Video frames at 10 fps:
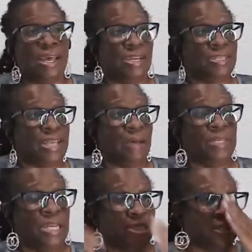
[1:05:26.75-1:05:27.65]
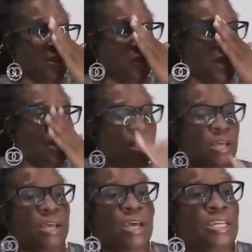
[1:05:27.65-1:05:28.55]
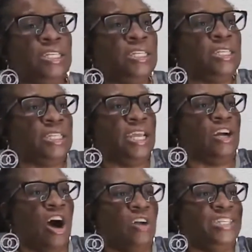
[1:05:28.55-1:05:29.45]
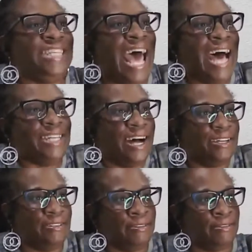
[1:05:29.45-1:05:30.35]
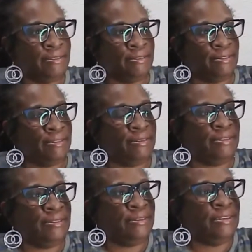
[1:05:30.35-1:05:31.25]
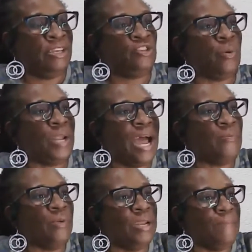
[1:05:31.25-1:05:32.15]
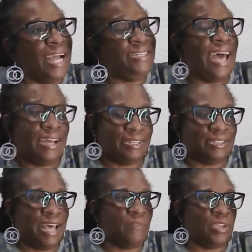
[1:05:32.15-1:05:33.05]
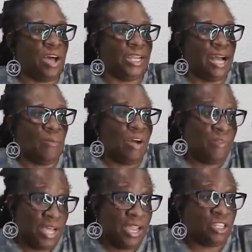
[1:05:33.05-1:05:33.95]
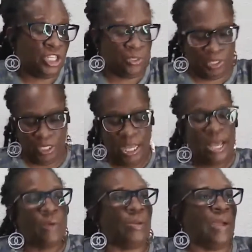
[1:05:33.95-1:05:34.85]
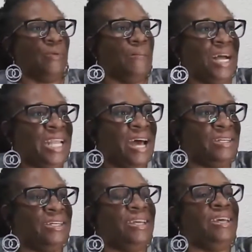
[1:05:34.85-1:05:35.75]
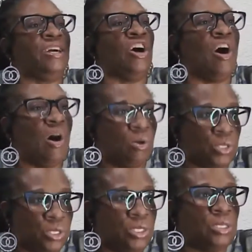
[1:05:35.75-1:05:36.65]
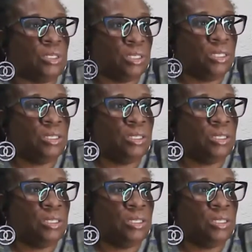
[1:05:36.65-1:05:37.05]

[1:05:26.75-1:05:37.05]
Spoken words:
And this tablet that's sitting over here, this is a thing called data. So when I run my data, because half of y'all ain't got Wi-Fi in y'all church, when I run my data, it costs.